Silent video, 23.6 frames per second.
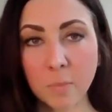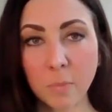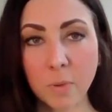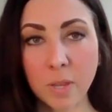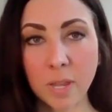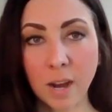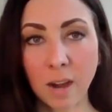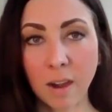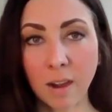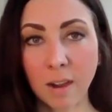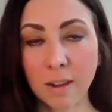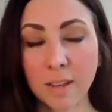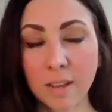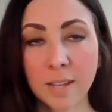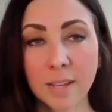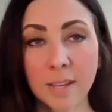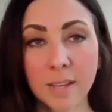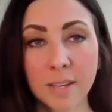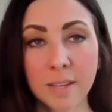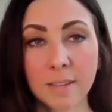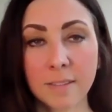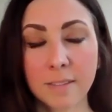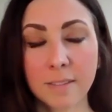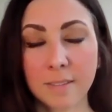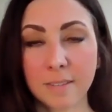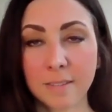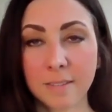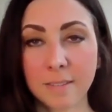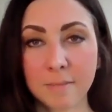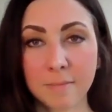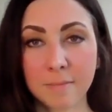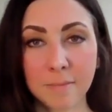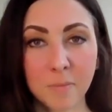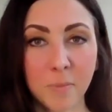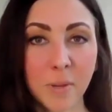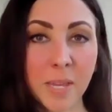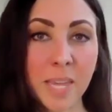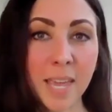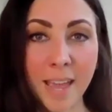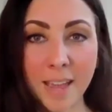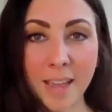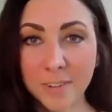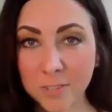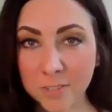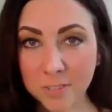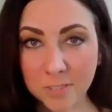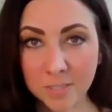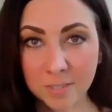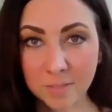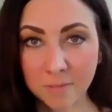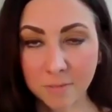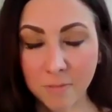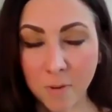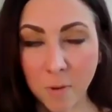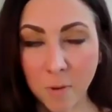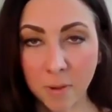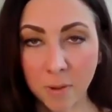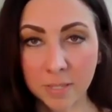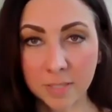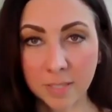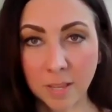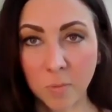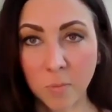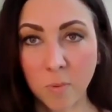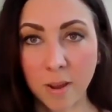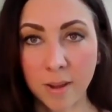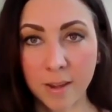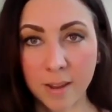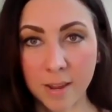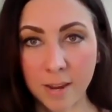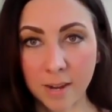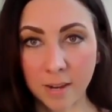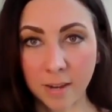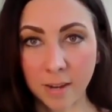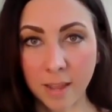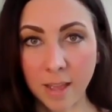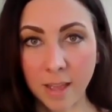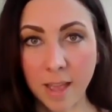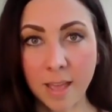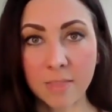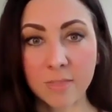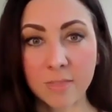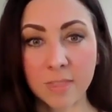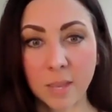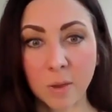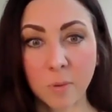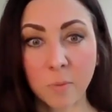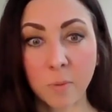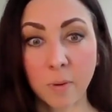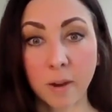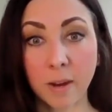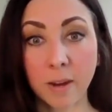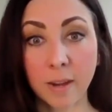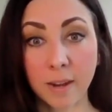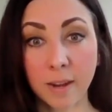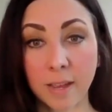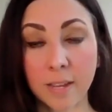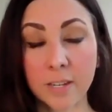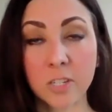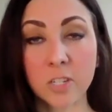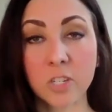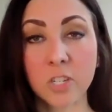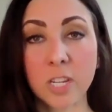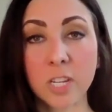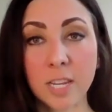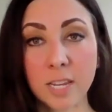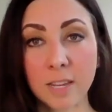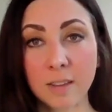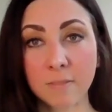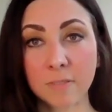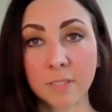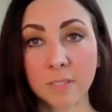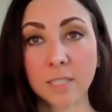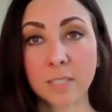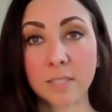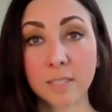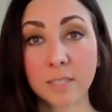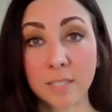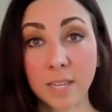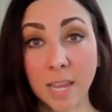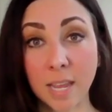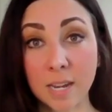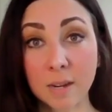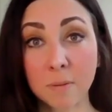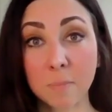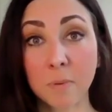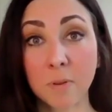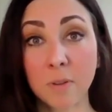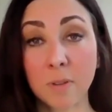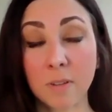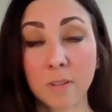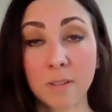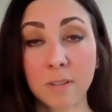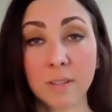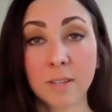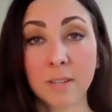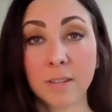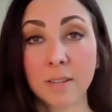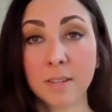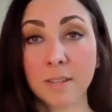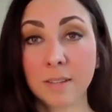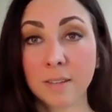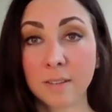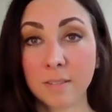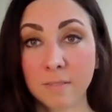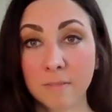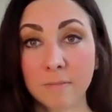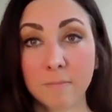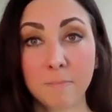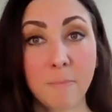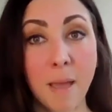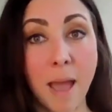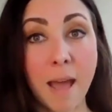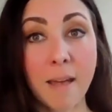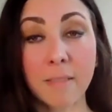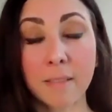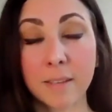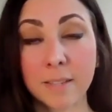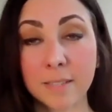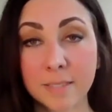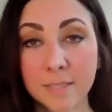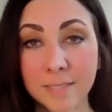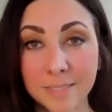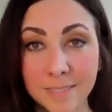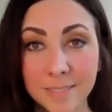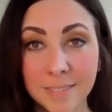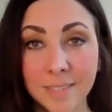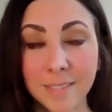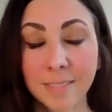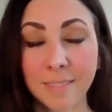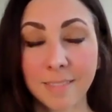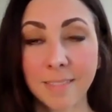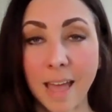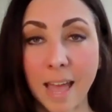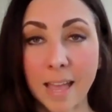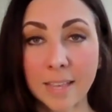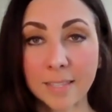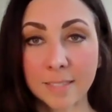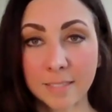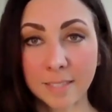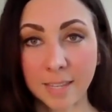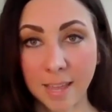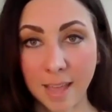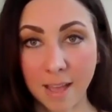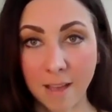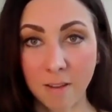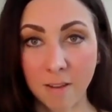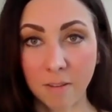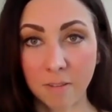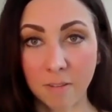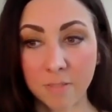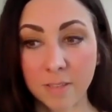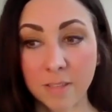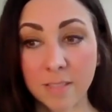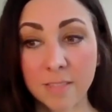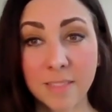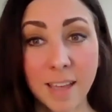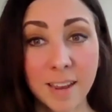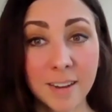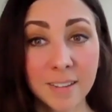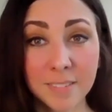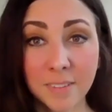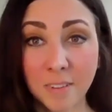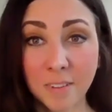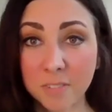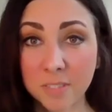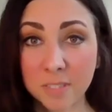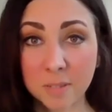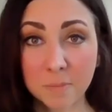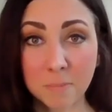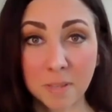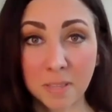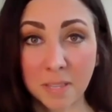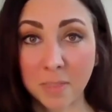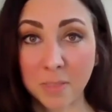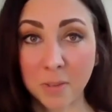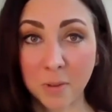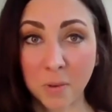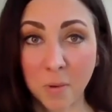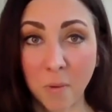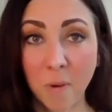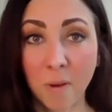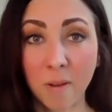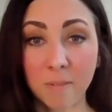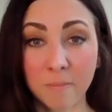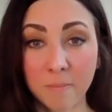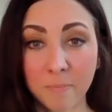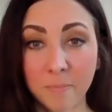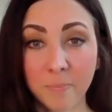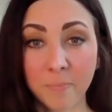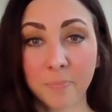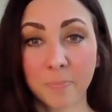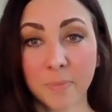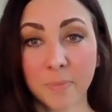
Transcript: We can't just focus on one area and think we're going to achieve sustainable, balanced, lasting health. And that is ultimately the goal.